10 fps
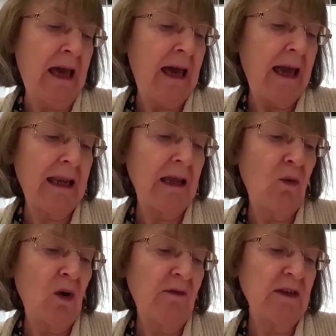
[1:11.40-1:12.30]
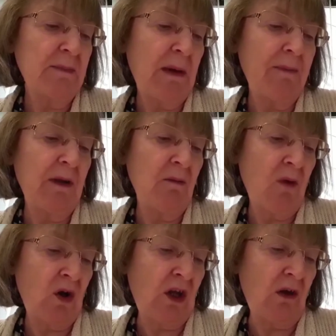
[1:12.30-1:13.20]
Any one of his people
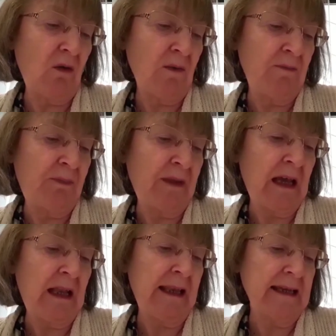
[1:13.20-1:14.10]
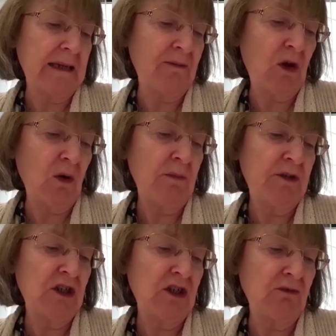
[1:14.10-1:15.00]
among you, let him go up
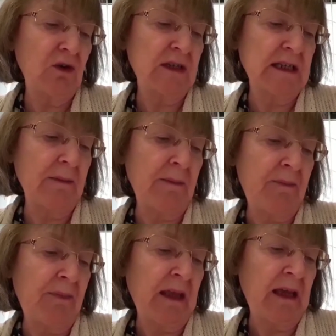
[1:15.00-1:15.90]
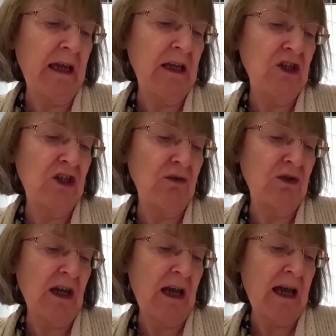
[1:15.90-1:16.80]
to Jerusalem in
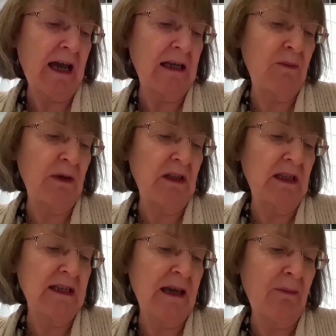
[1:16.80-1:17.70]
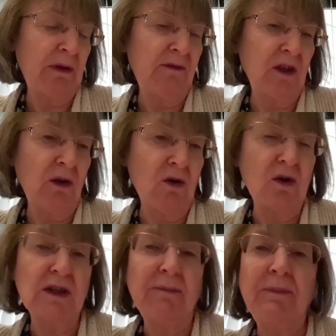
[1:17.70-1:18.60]
Judah and build the temple of the
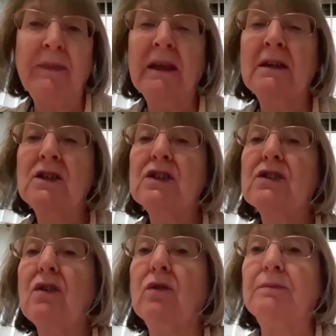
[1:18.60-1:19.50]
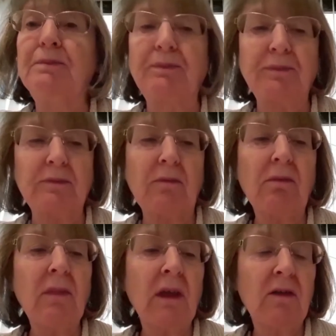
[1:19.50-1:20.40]
Lord. So
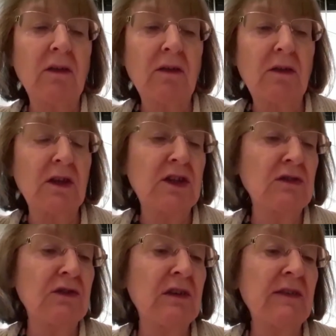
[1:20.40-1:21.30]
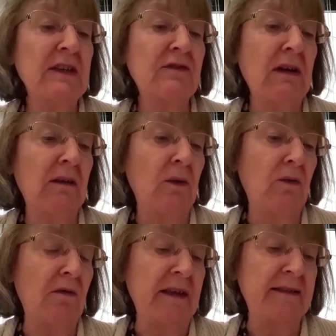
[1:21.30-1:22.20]
the children of Israel
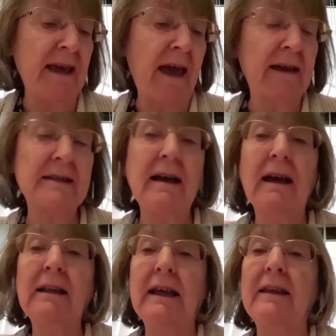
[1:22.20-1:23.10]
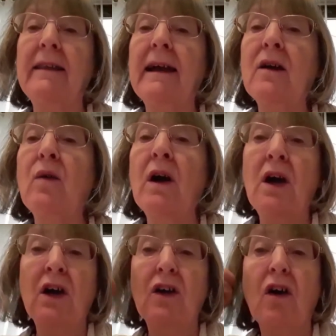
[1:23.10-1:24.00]
were into exile, and now
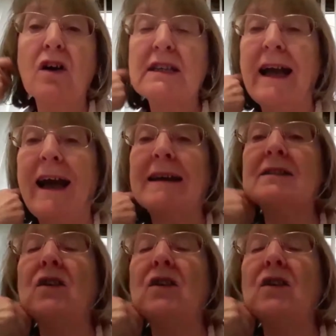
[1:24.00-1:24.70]
God has